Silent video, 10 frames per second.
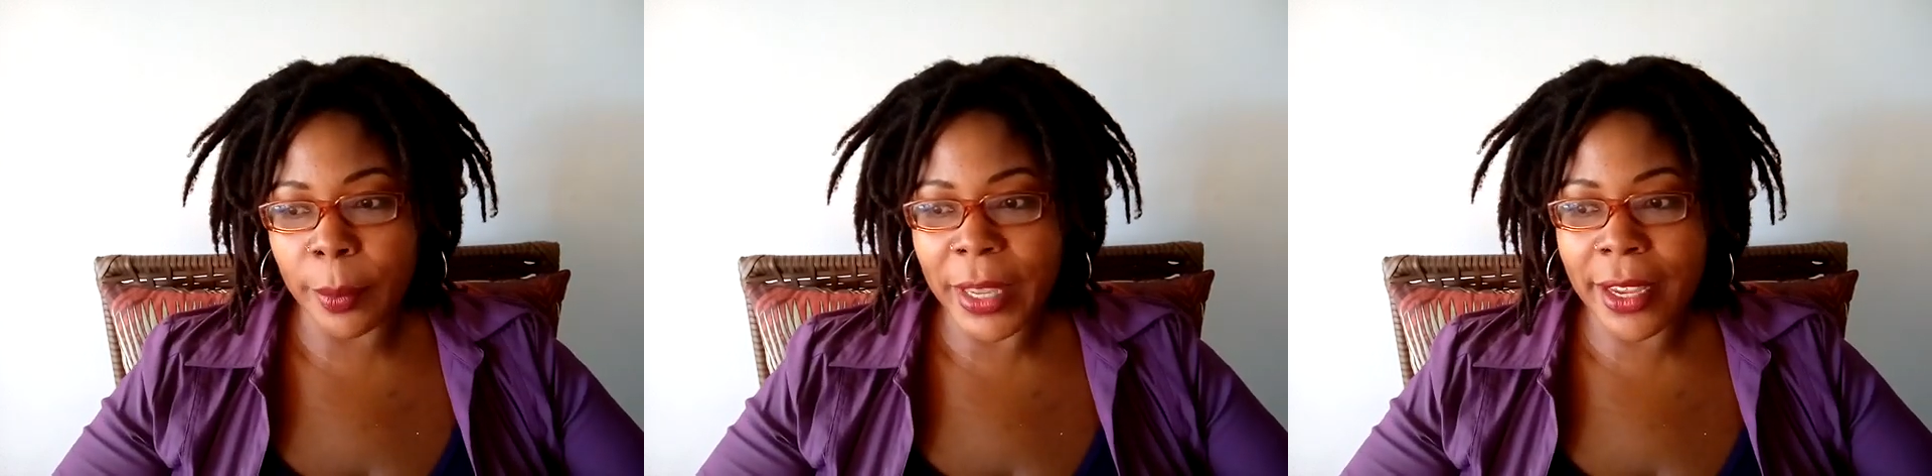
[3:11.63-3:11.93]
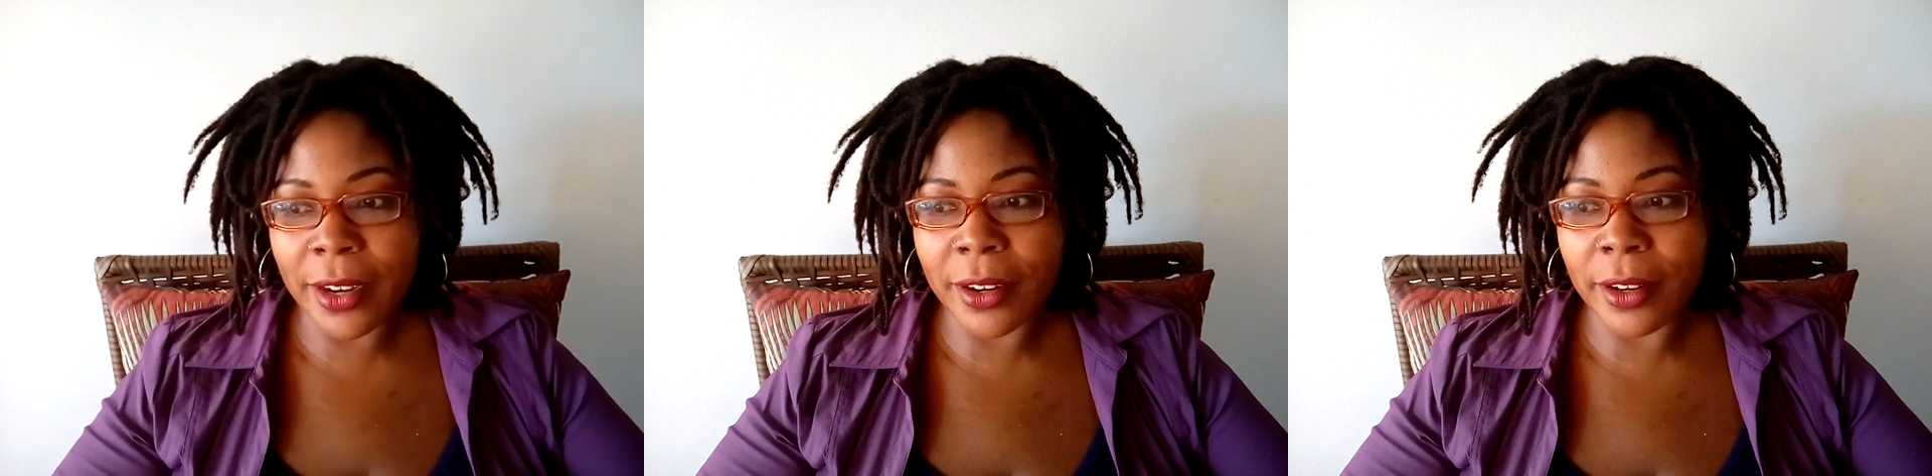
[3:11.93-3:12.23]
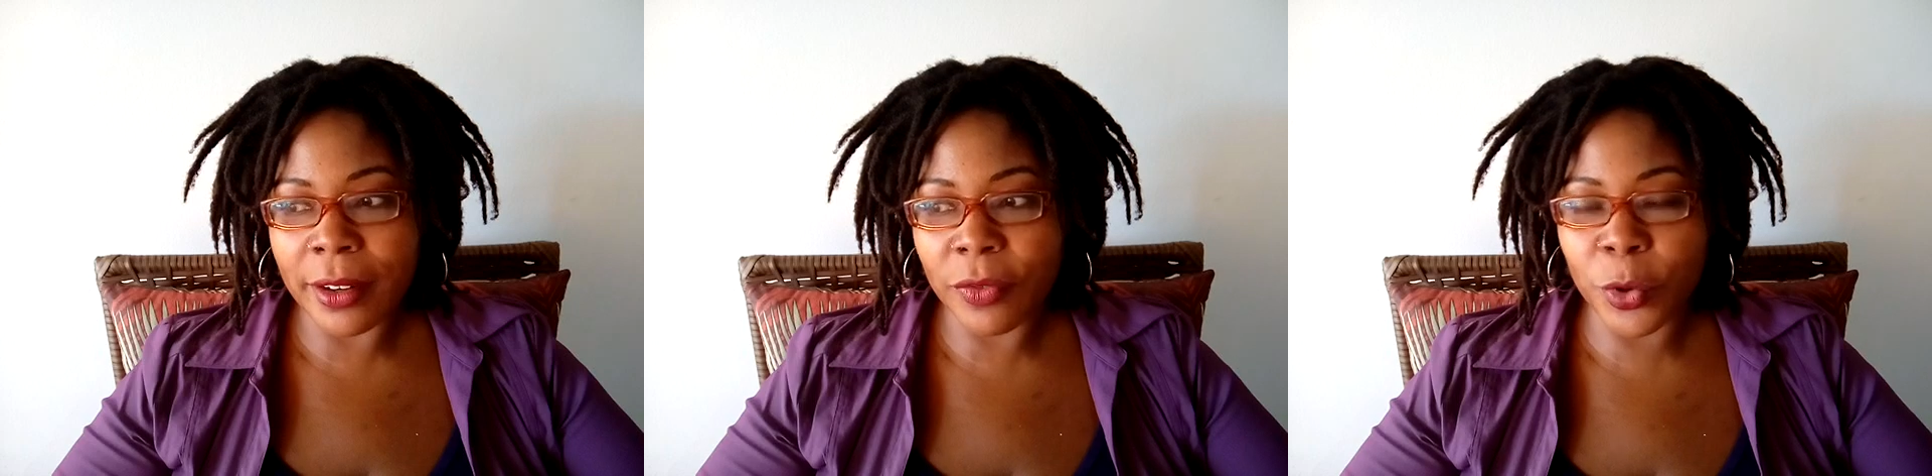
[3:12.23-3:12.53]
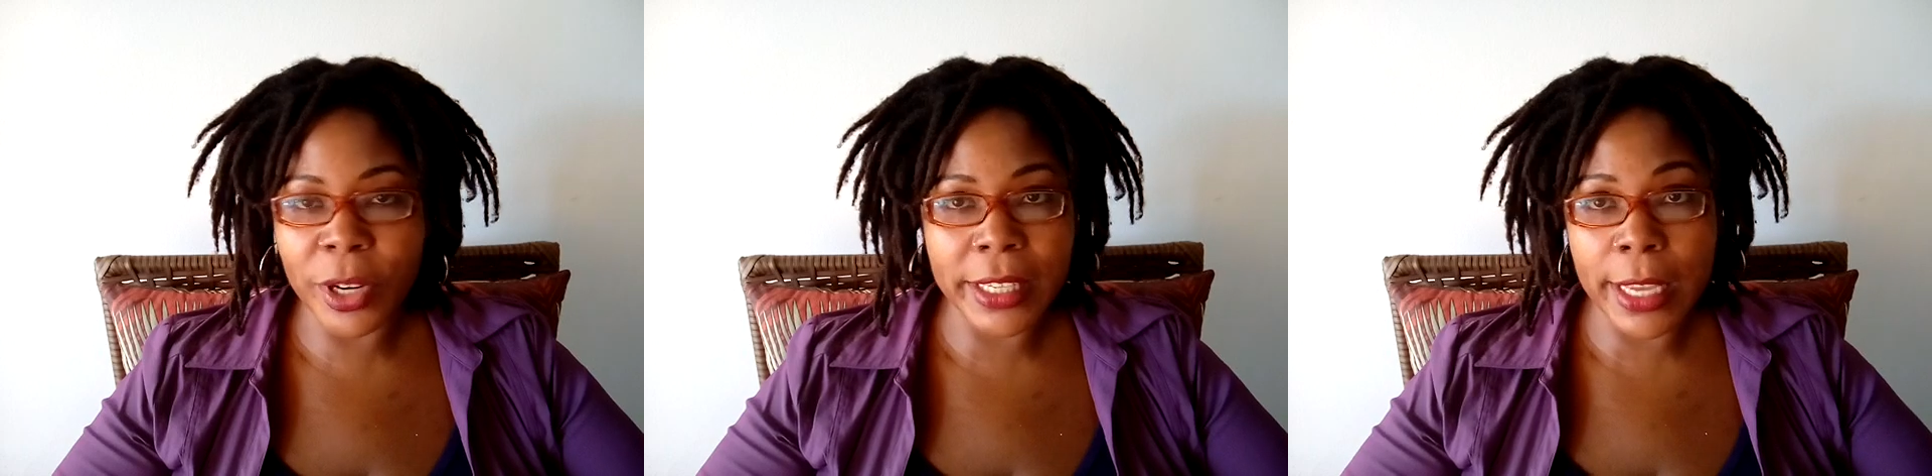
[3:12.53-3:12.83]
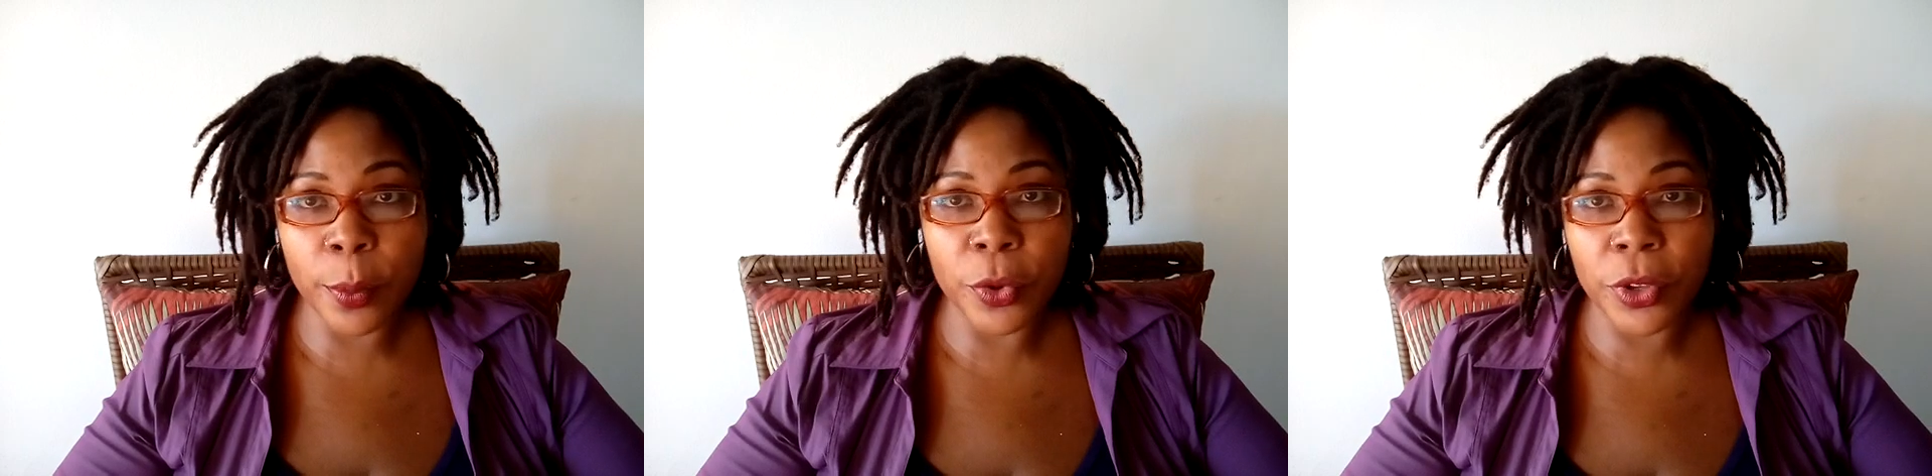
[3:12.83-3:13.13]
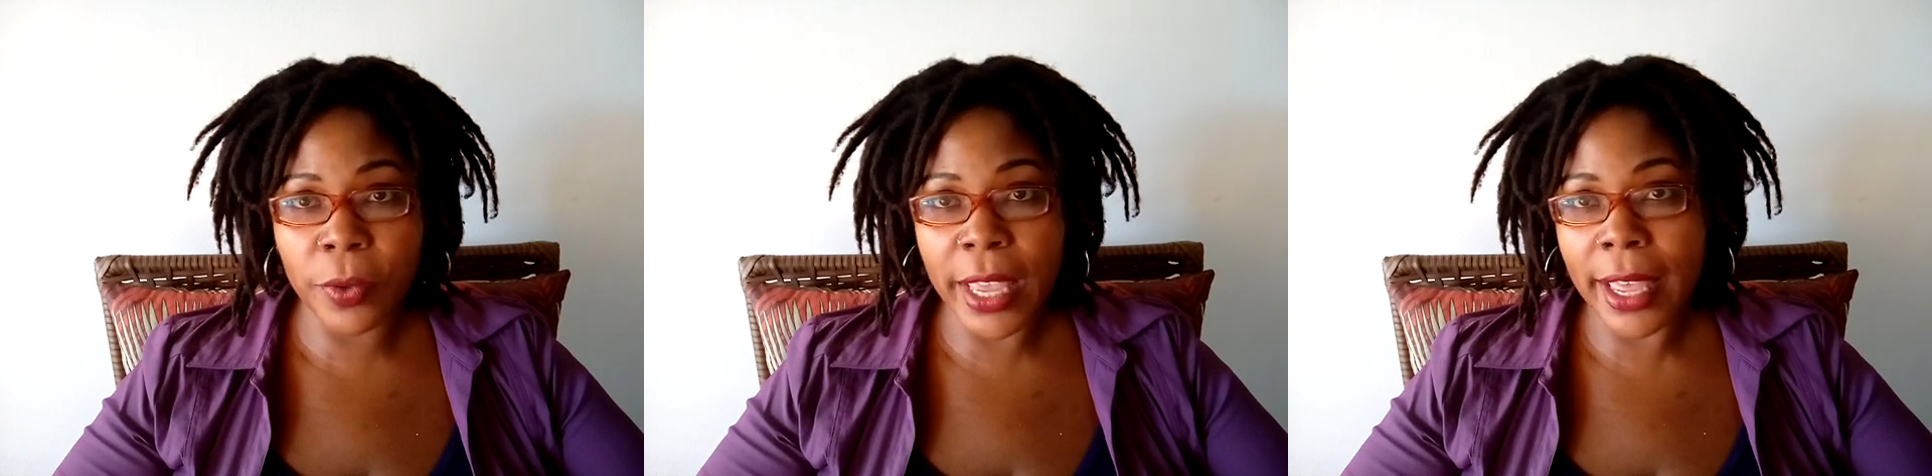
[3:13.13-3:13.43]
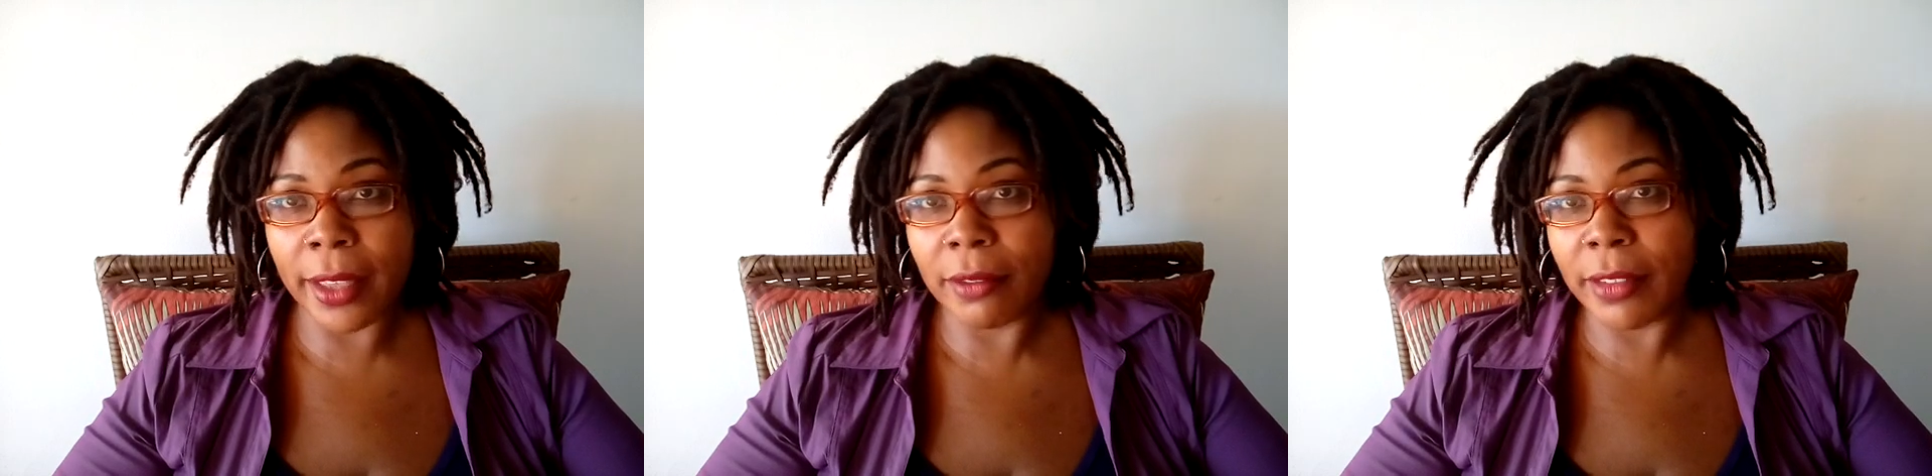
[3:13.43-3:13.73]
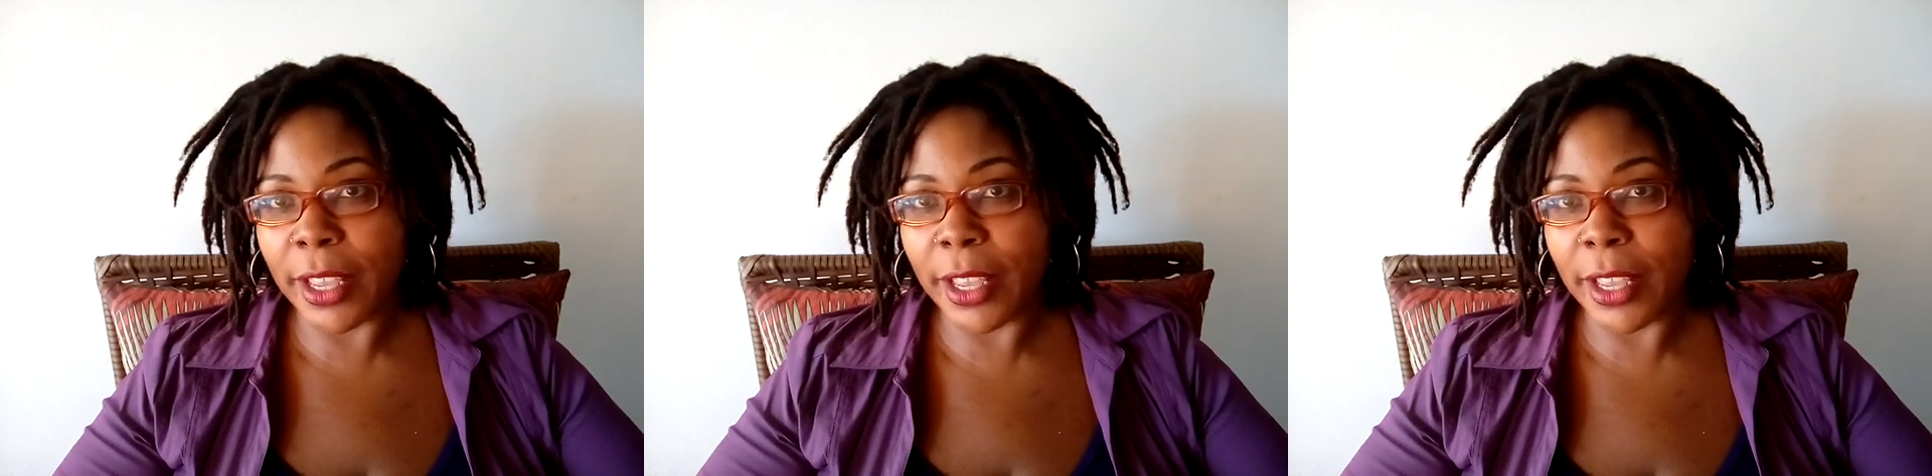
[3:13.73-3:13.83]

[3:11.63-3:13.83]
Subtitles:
Here, for example, you can't